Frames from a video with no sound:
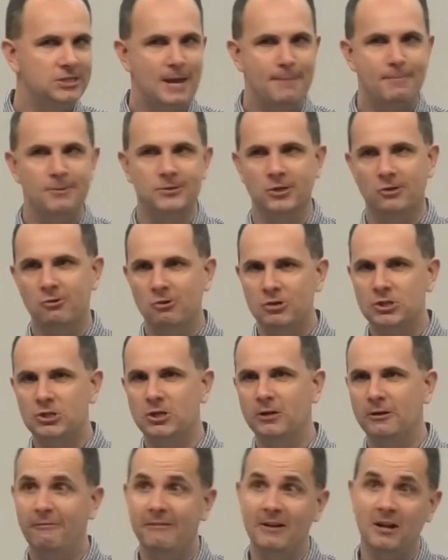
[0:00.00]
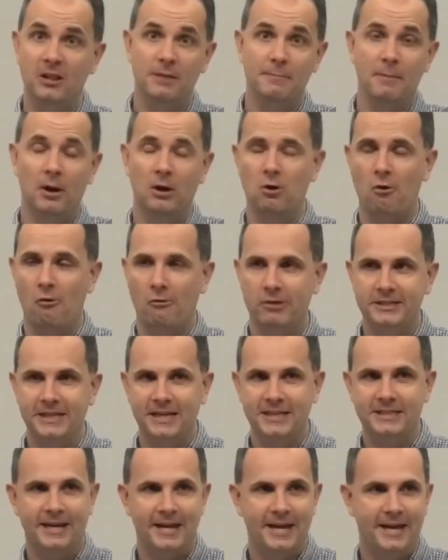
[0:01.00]
step as a Christian? You feel in the minority
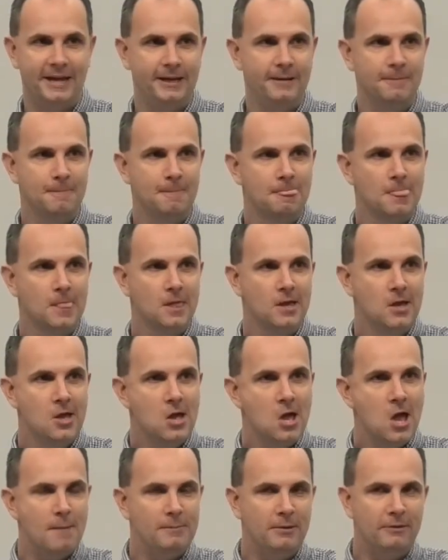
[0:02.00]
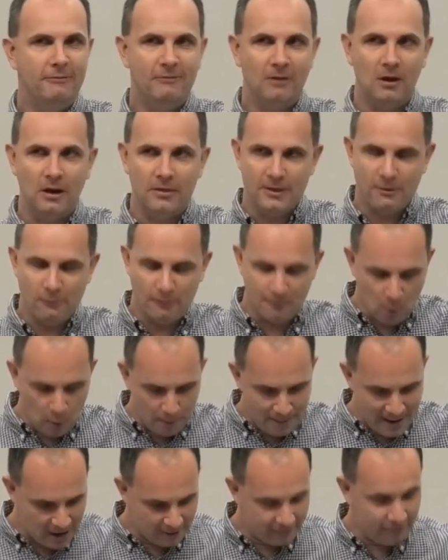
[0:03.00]
today. You feel like there were more
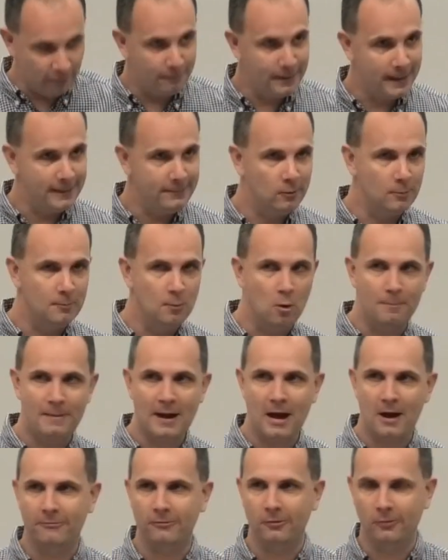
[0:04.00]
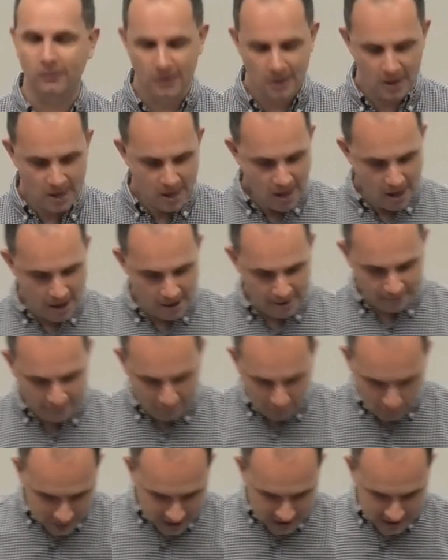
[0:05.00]
powerful people, more powerful
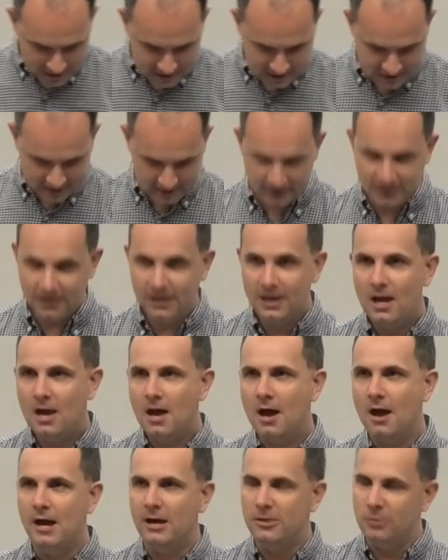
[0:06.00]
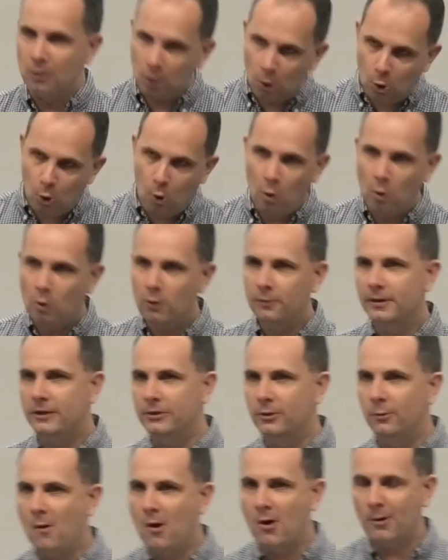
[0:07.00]
forces in the law, in
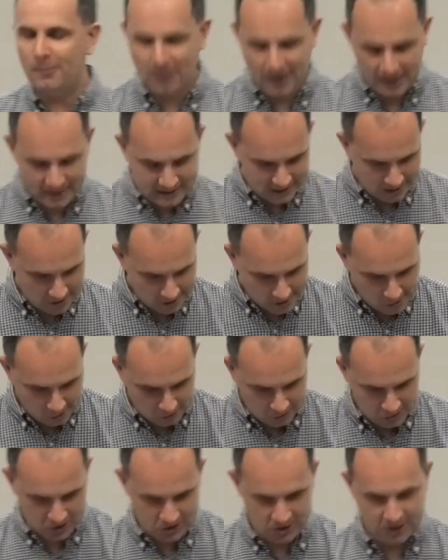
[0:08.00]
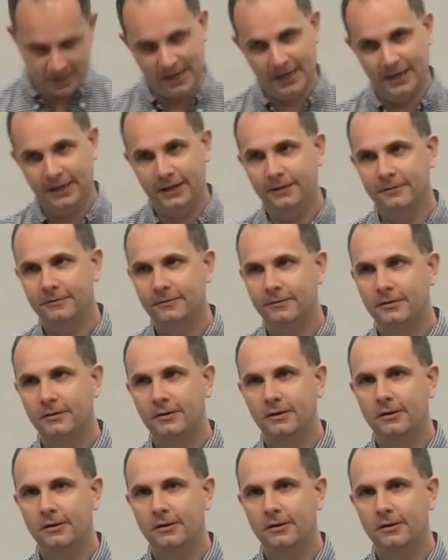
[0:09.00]
the workplace, in our culture today.